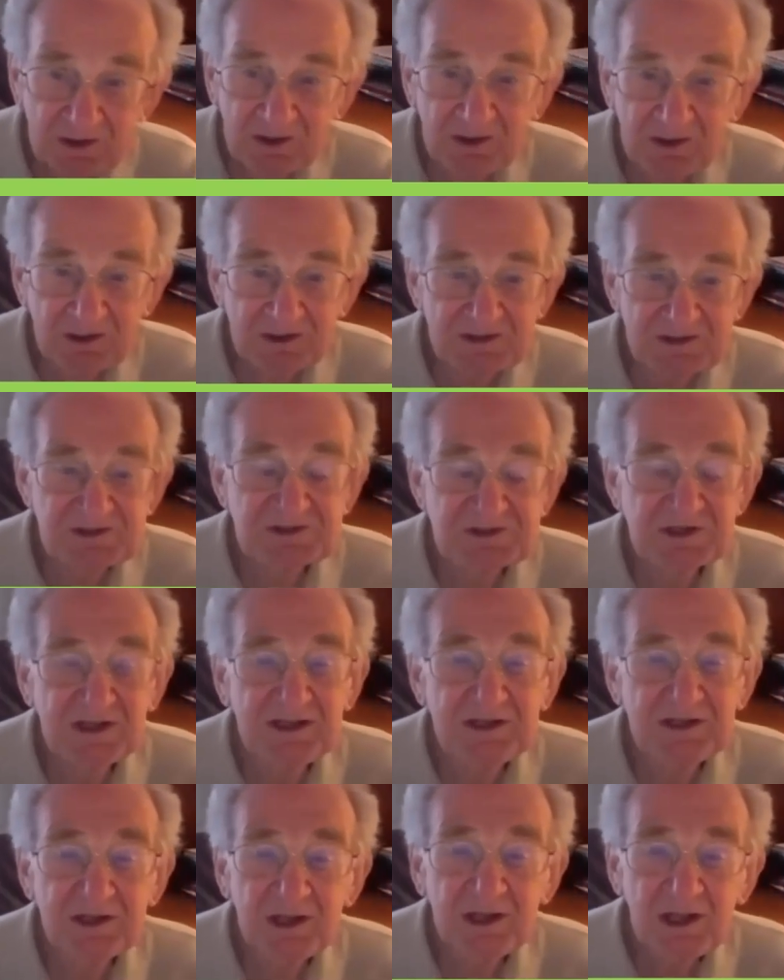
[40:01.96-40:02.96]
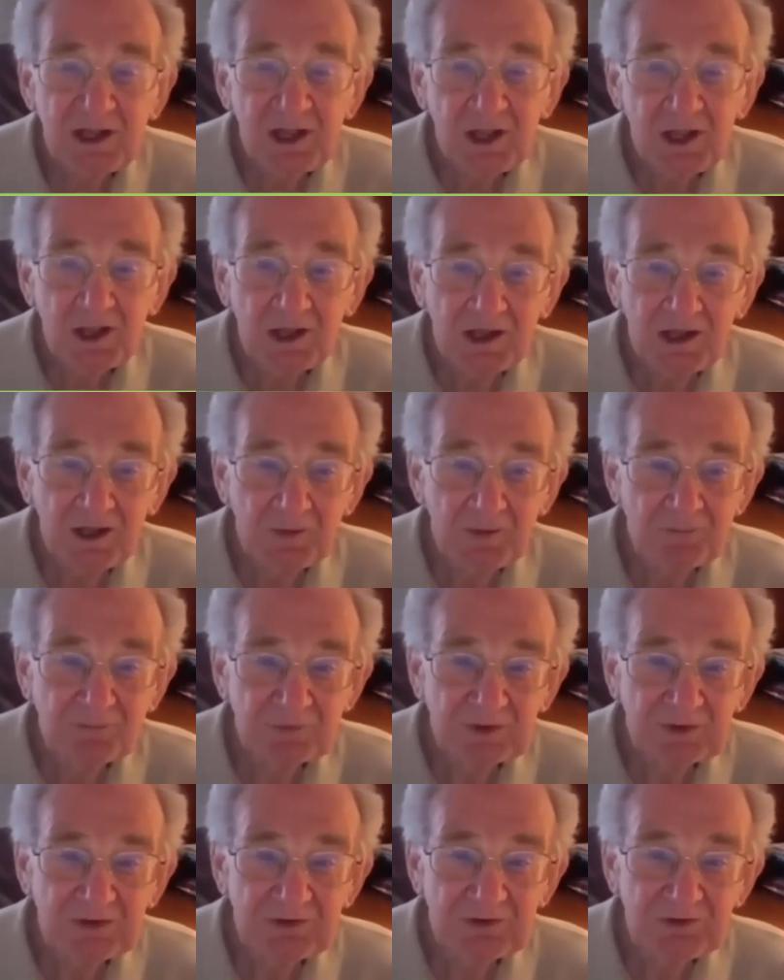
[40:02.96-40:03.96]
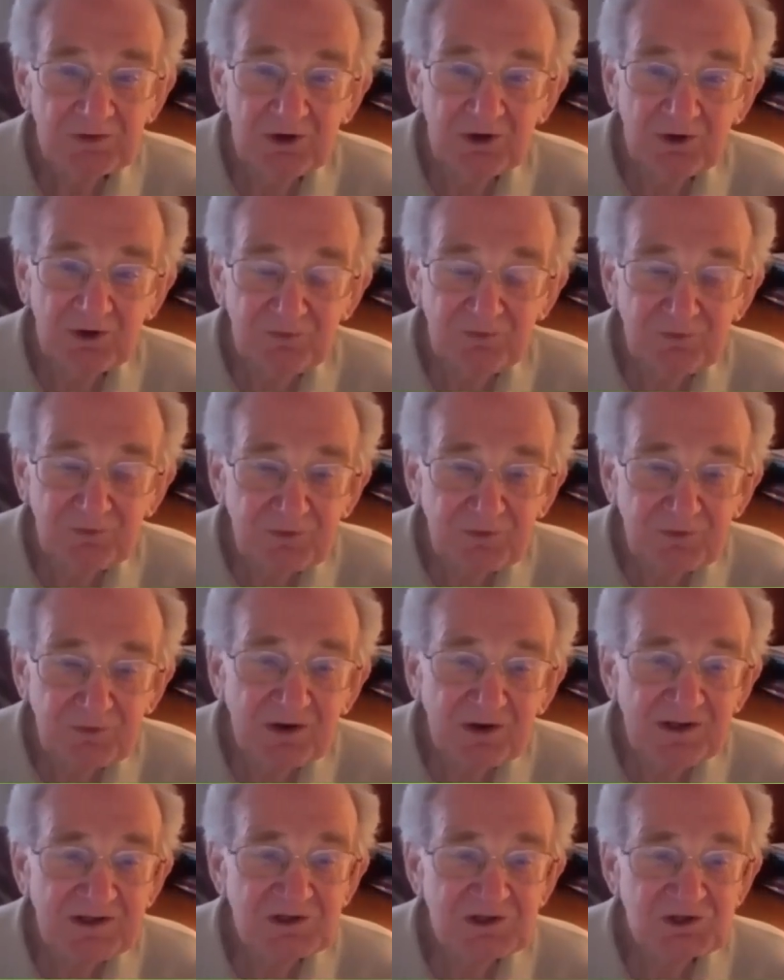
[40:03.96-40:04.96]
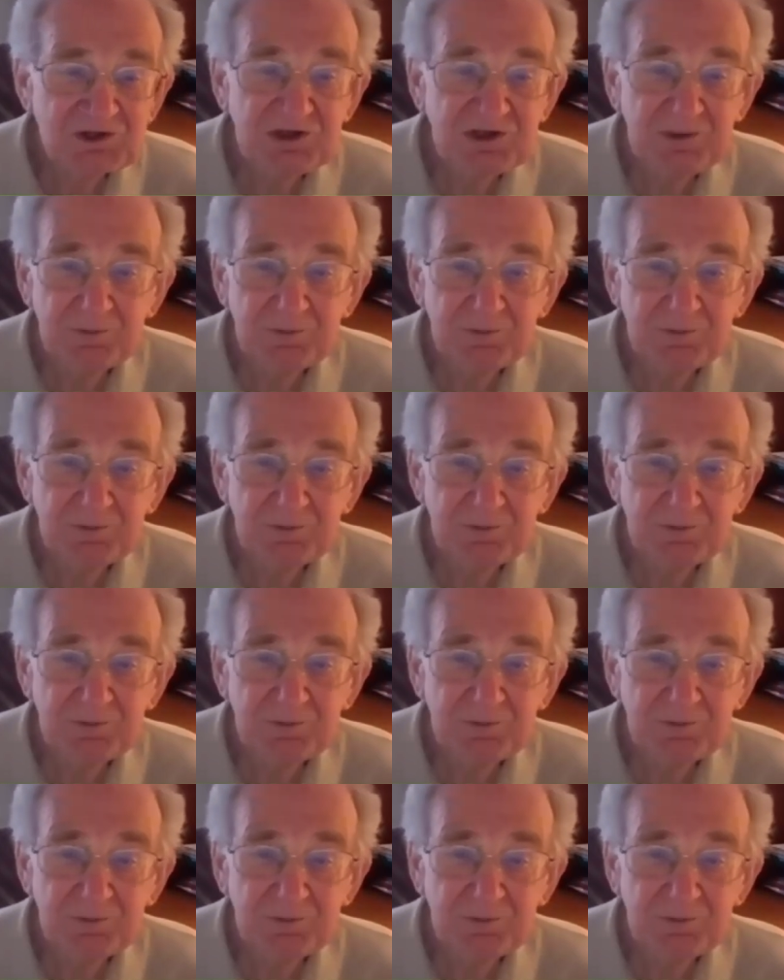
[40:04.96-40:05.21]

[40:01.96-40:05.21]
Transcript: estate. They're fairly cheap.